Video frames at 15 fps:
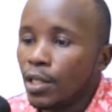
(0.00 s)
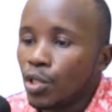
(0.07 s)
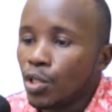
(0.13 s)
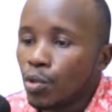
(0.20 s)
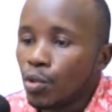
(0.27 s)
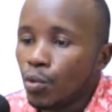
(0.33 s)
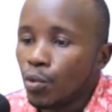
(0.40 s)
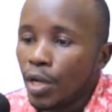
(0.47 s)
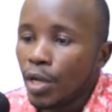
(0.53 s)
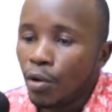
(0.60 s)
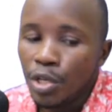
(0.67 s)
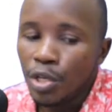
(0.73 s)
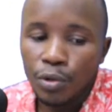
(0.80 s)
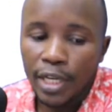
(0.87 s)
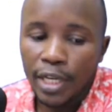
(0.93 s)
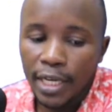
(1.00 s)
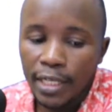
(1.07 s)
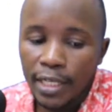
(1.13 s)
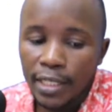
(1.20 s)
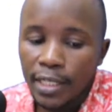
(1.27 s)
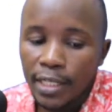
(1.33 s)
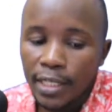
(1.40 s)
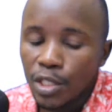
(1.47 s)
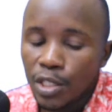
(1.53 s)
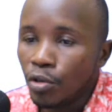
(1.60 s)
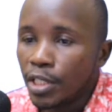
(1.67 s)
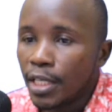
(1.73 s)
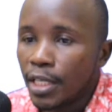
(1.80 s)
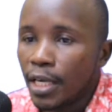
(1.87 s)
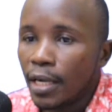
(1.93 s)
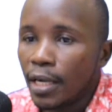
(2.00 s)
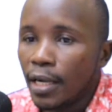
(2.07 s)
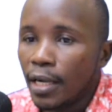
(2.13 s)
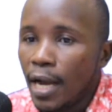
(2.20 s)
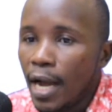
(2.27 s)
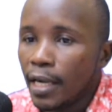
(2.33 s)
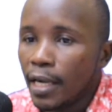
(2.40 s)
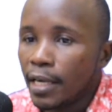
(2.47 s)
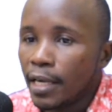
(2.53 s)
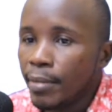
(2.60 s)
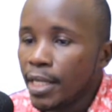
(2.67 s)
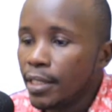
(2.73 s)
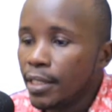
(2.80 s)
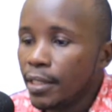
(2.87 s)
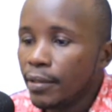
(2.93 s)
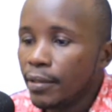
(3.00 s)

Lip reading: So we are going to credit this contra agreement.